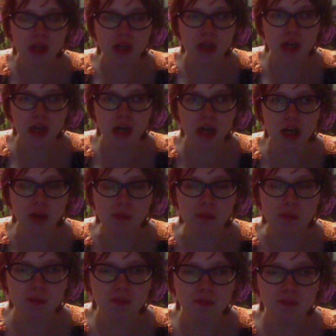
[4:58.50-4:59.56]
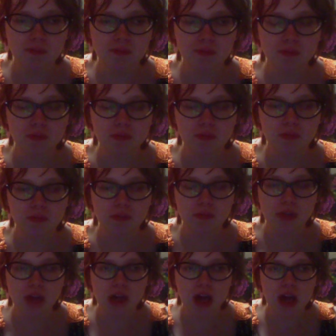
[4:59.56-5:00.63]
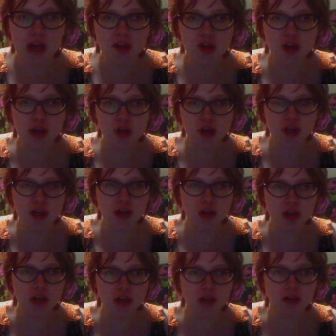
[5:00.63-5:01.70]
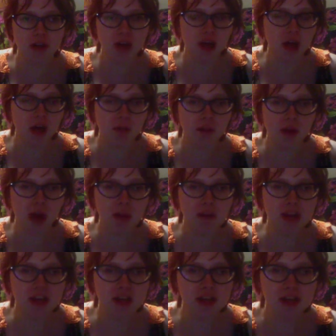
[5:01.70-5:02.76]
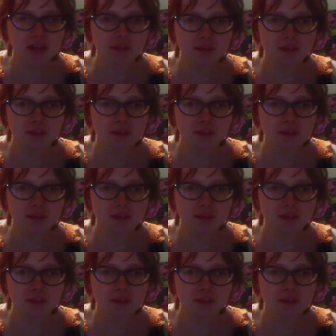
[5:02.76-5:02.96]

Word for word: Um, she, she, she, um, I mean,